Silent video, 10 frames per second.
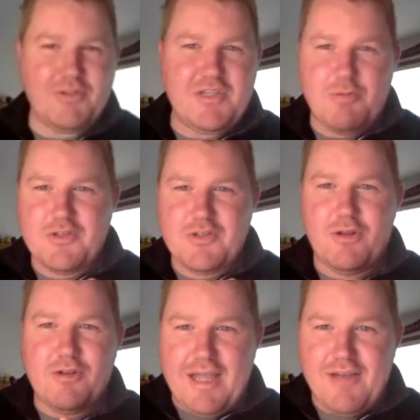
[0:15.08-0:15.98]
supposed to go
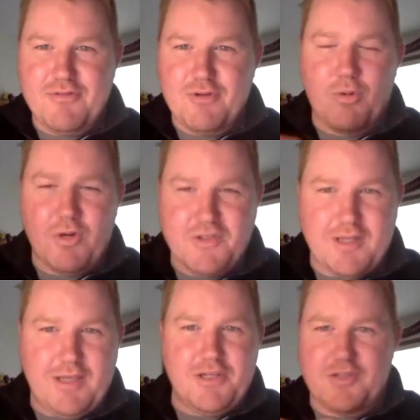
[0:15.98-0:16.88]
left, or was
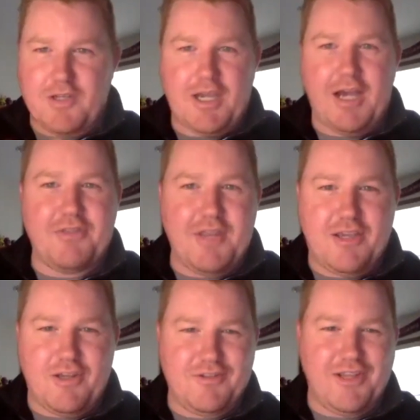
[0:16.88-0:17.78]
it just a cut that he
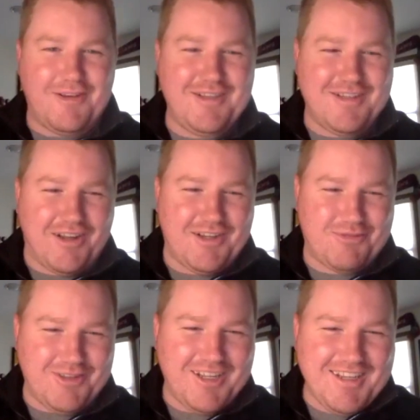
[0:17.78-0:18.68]
could have done differently?